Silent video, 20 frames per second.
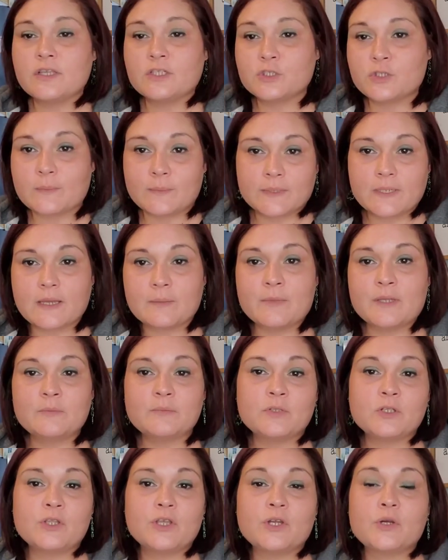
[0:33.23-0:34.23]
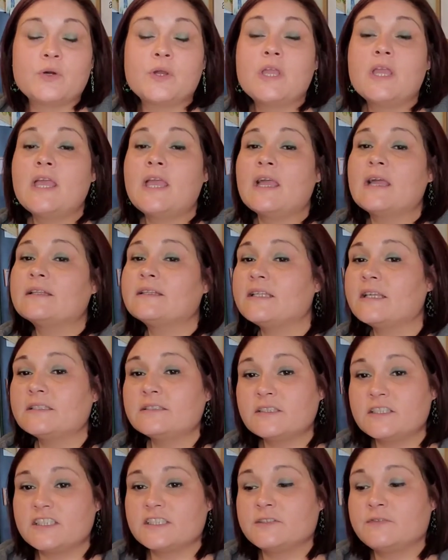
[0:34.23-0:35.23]
And drop a comment below at the end
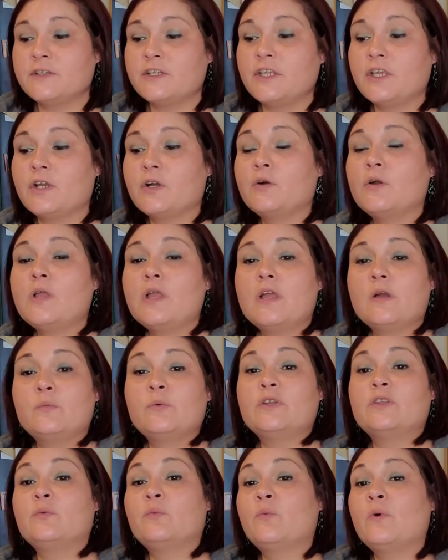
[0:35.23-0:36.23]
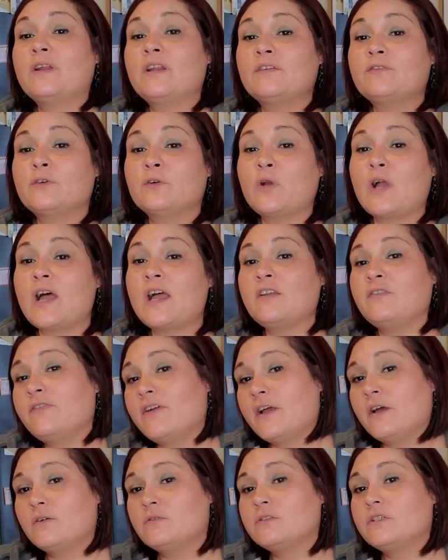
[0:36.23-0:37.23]
of this video with whatever I
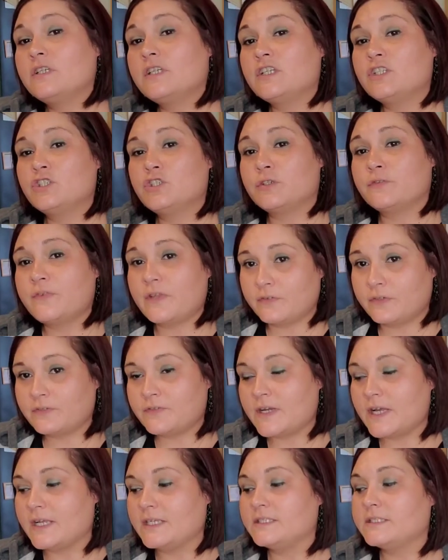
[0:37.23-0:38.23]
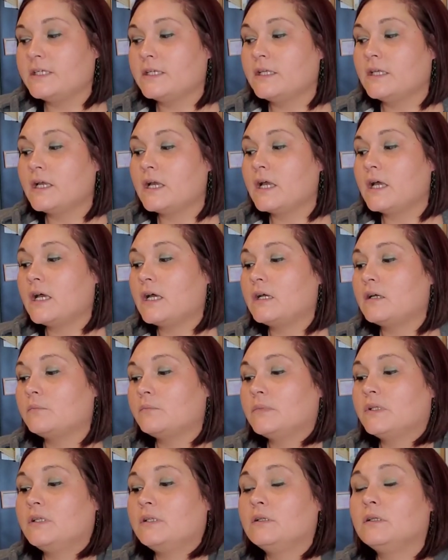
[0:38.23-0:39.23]
found is your favorite find.
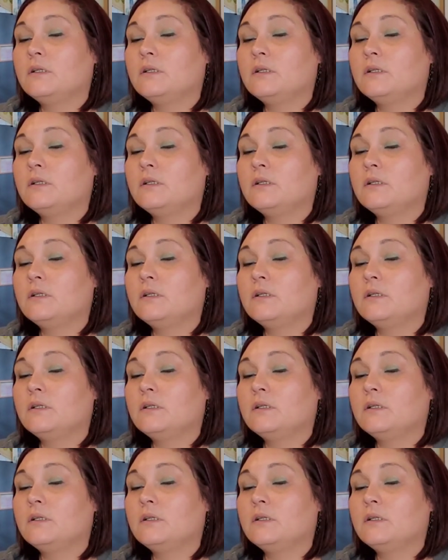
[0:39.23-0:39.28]
Um,